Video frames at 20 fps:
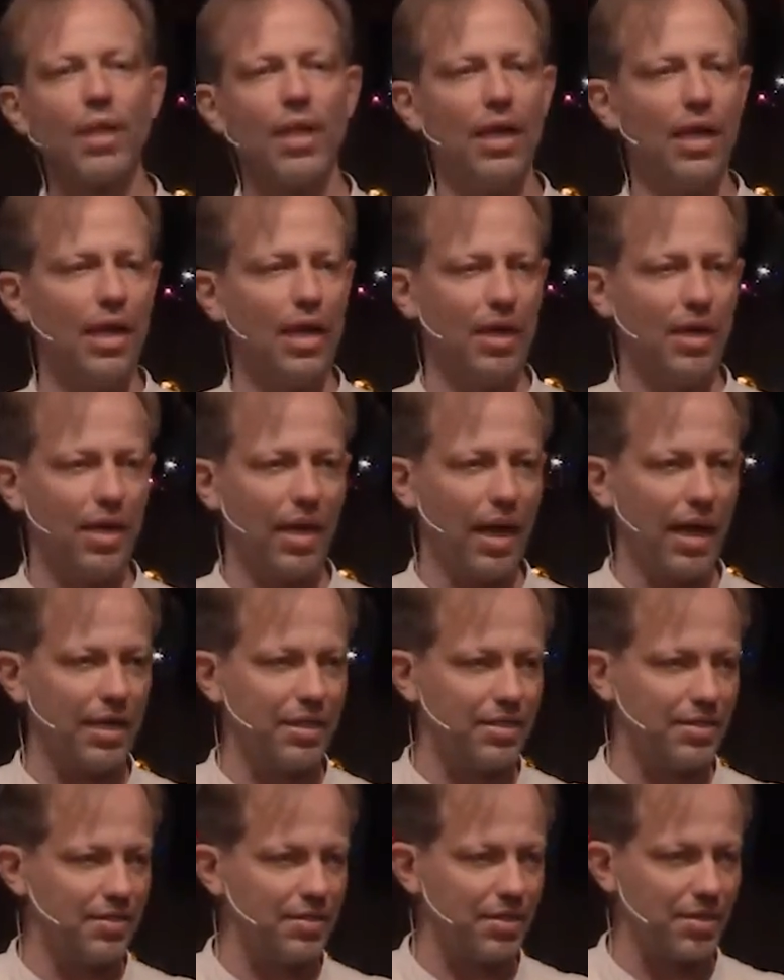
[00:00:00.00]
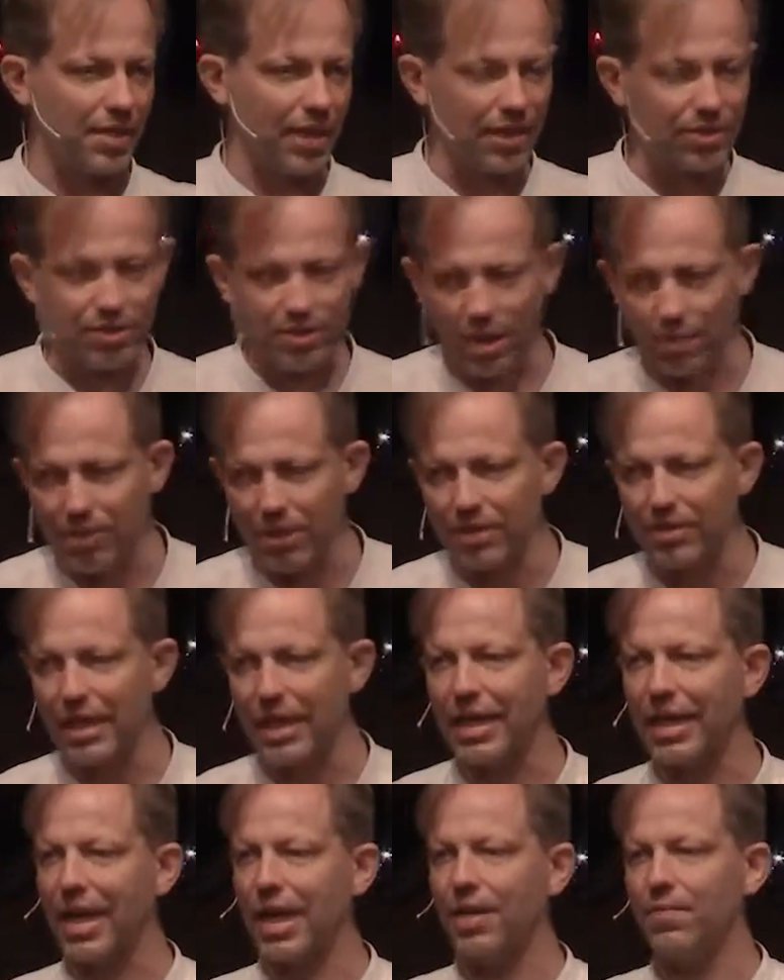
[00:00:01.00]
And the next summer,
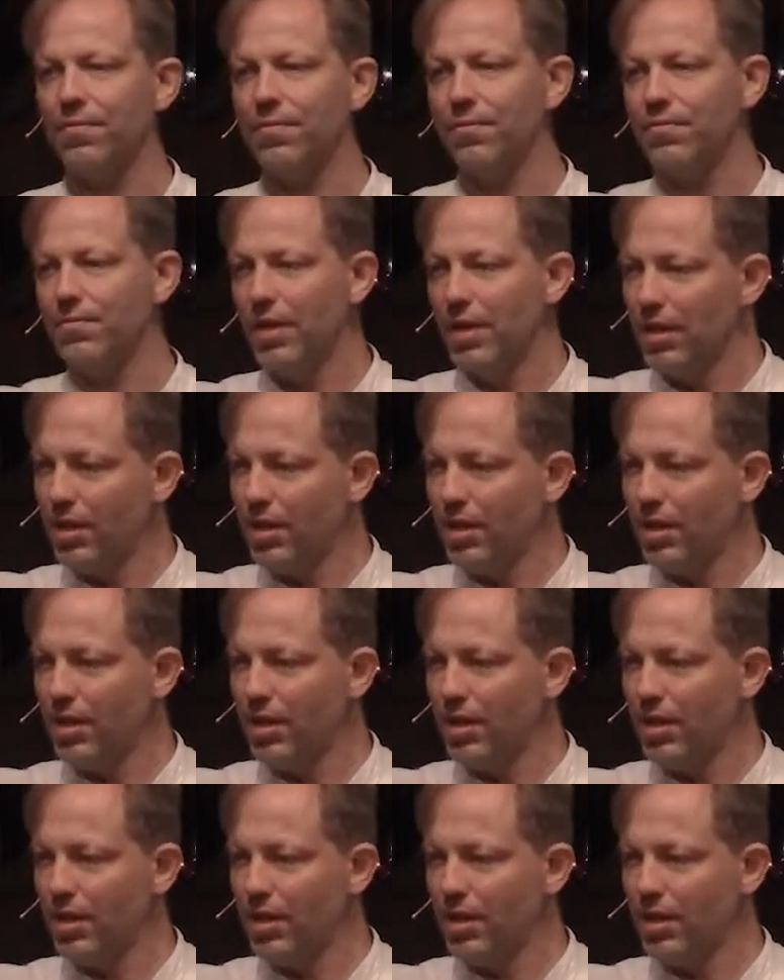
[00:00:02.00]
they came